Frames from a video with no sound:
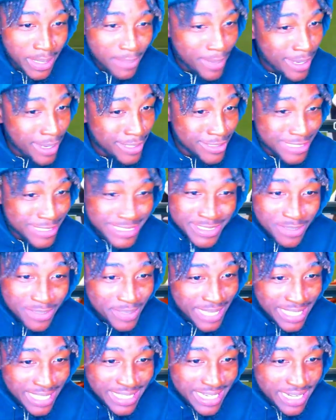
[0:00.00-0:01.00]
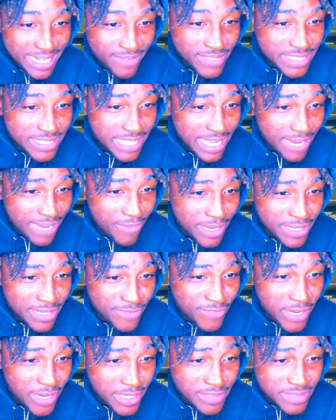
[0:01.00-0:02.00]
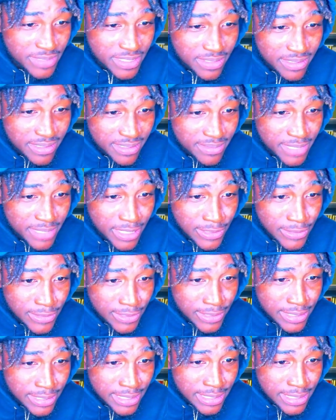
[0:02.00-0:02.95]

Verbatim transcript: ball and it's gonna be like that every time. Why the volume so damn low?